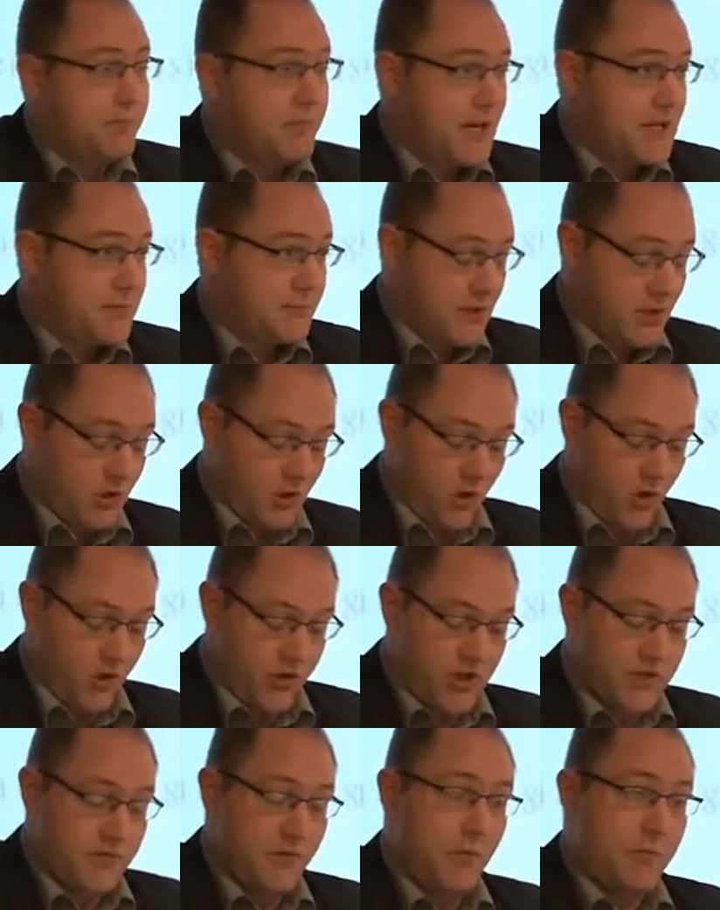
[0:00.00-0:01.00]
base metal
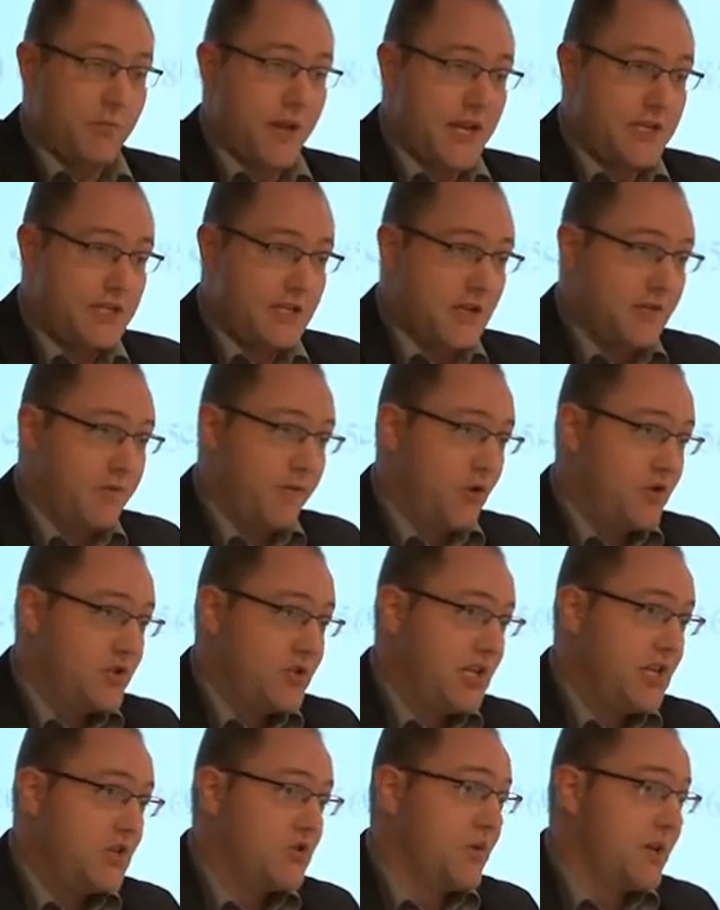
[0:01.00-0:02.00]
coinage from
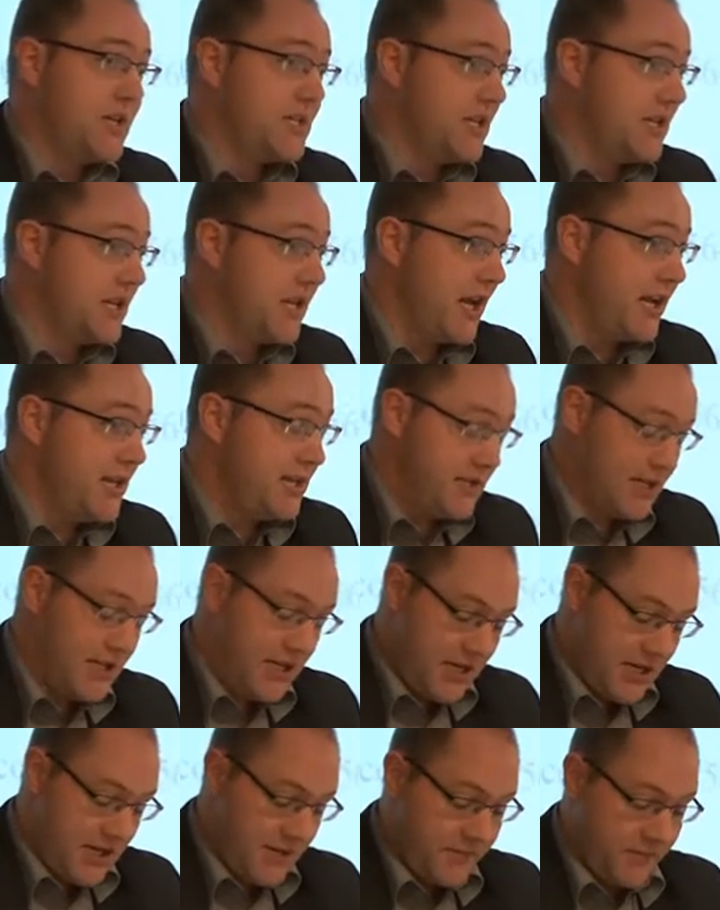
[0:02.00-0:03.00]
1813 to
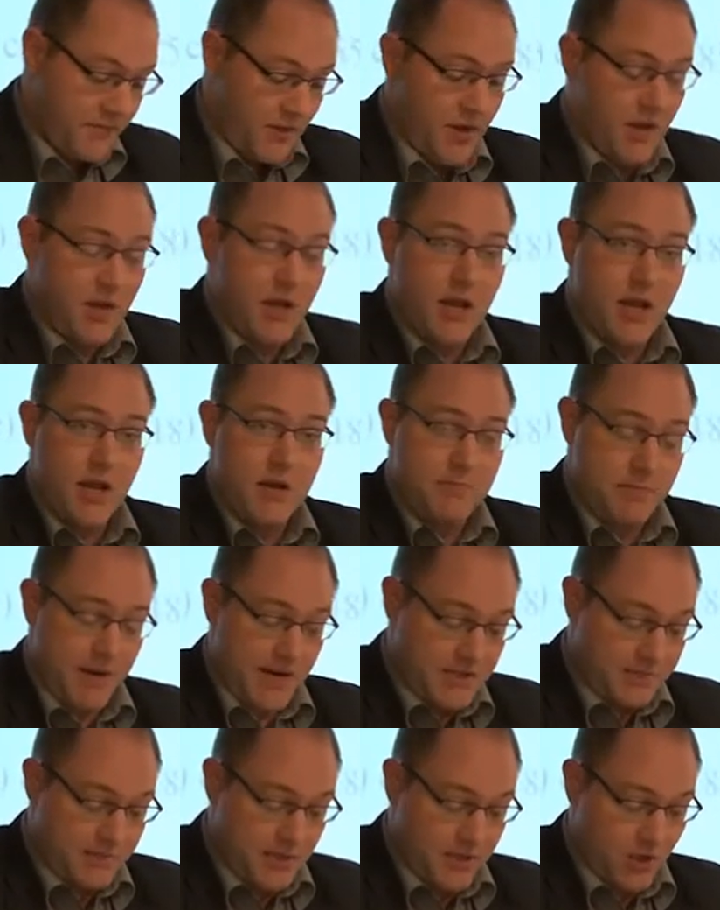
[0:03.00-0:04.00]
1819, and
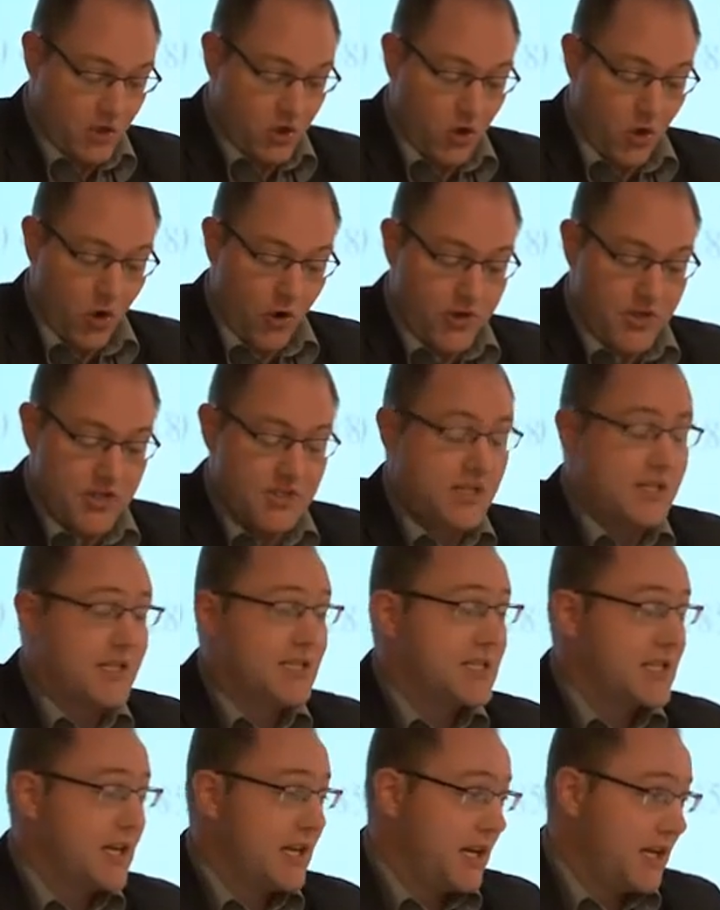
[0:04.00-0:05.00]
base metal coinage in the
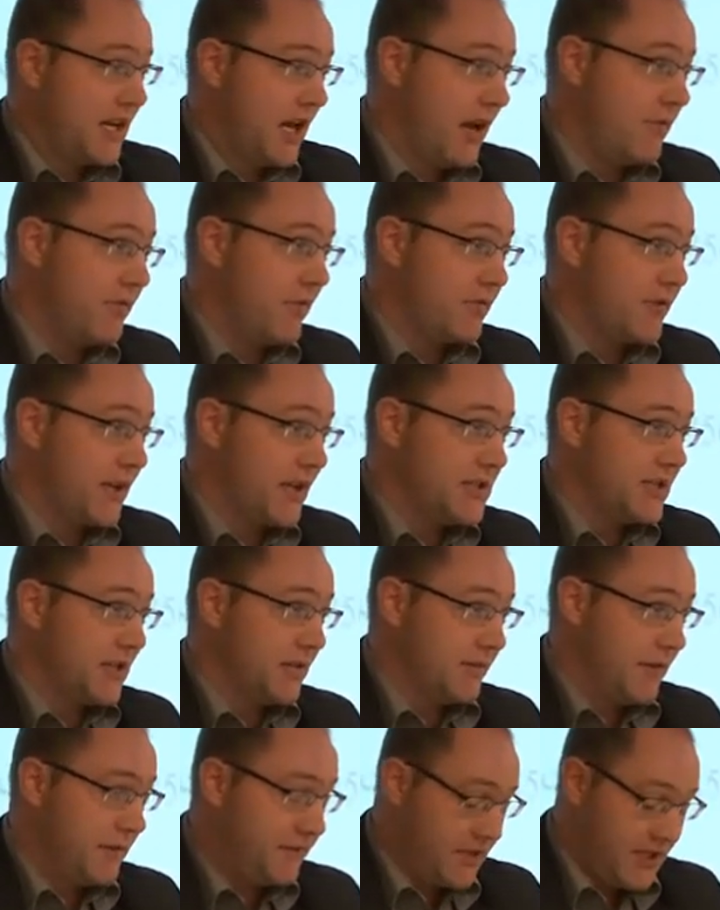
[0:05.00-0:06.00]
second half of the
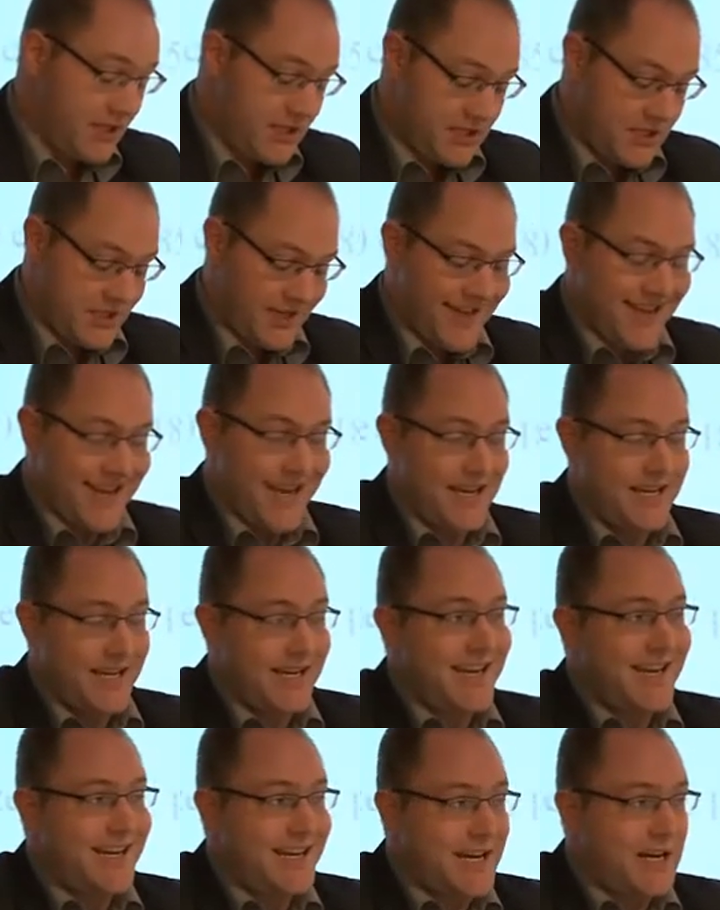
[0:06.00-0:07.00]
1850s, and
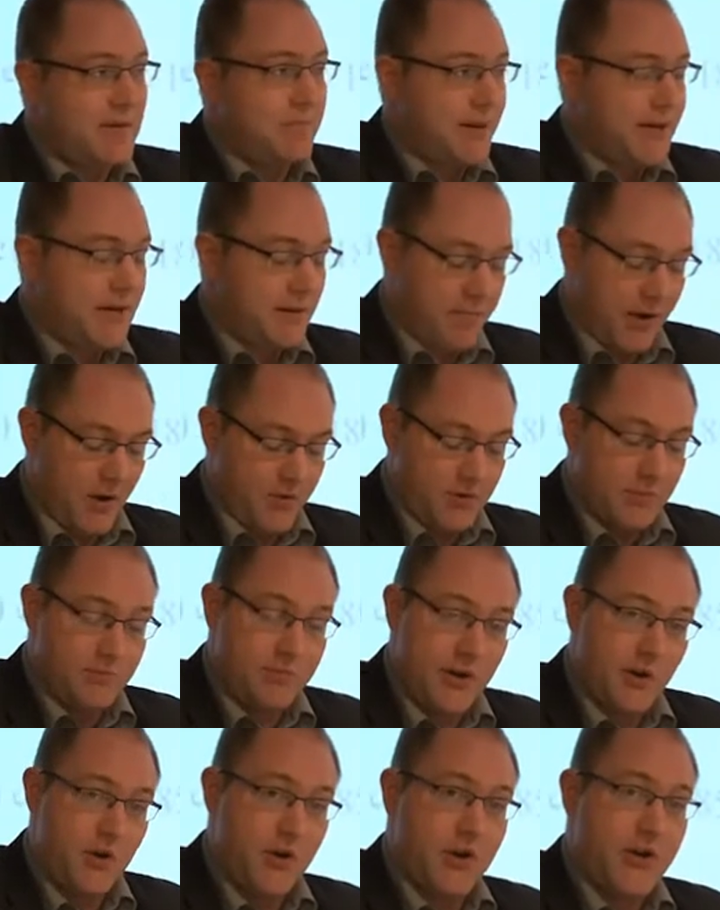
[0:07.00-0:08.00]
then a little bit about the
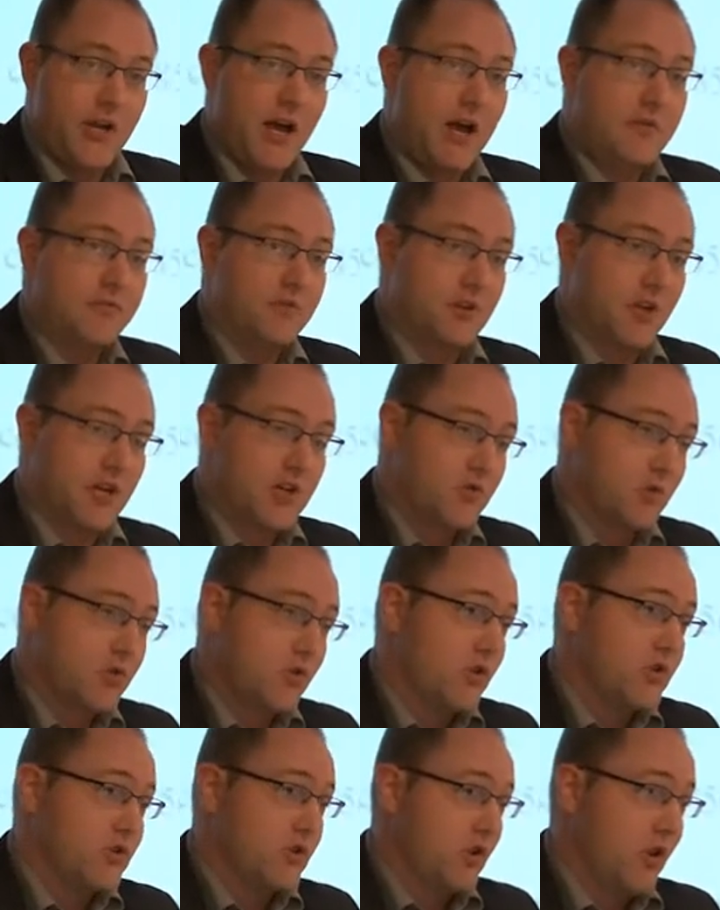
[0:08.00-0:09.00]
period after the
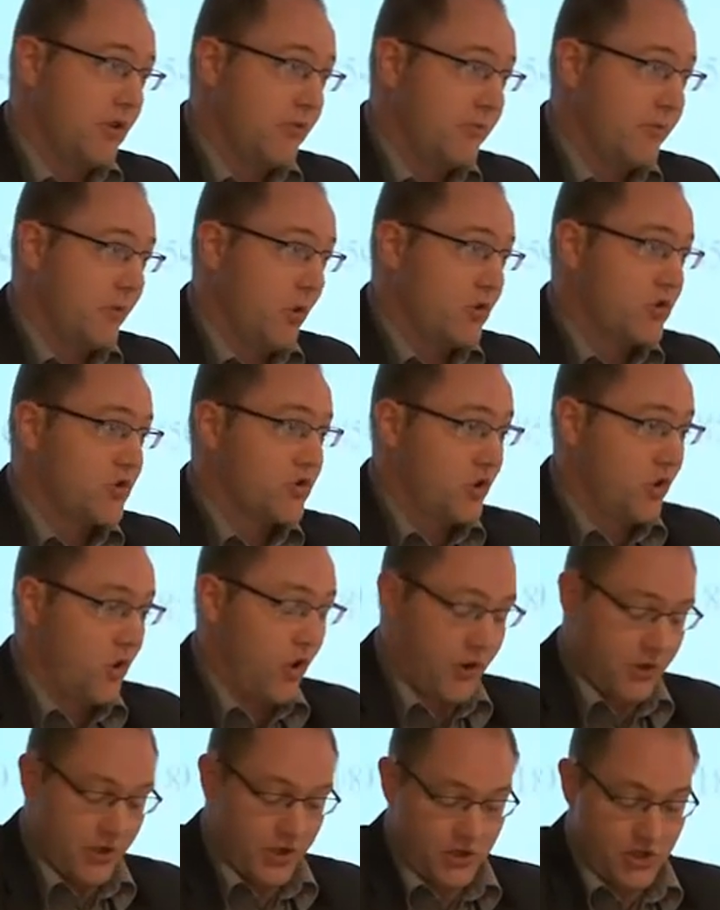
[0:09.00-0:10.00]
introduction of bronze
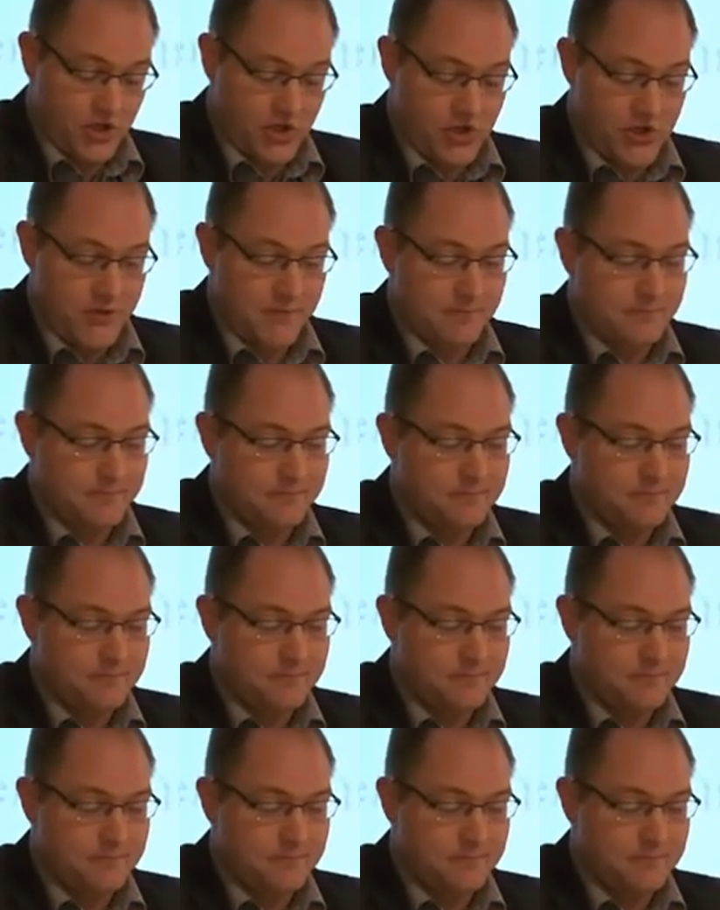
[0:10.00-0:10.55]
coinage.